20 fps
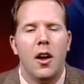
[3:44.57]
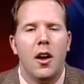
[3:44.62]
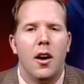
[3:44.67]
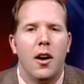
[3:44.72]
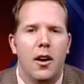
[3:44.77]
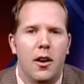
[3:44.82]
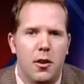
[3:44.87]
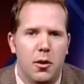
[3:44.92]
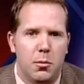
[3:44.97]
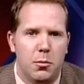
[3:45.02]

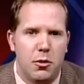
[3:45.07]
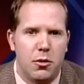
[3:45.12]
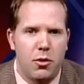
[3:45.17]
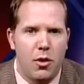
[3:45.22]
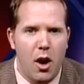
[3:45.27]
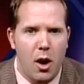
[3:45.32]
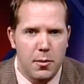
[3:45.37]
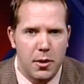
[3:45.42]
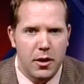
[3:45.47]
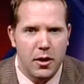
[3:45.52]

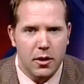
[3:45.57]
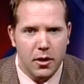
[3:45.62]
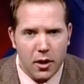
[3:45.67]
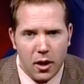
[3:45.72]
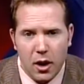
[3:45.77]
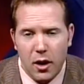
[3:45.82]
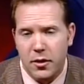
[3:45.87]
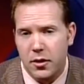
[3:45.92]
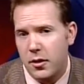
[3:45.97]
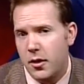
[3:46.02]
Trauma can
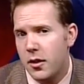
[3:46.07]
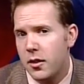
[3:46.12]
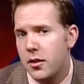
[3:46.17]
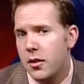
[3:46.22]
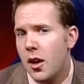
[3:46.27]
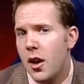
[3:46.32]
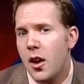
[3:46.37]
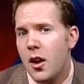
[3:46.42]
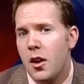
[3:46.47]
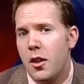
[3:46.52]
cause this.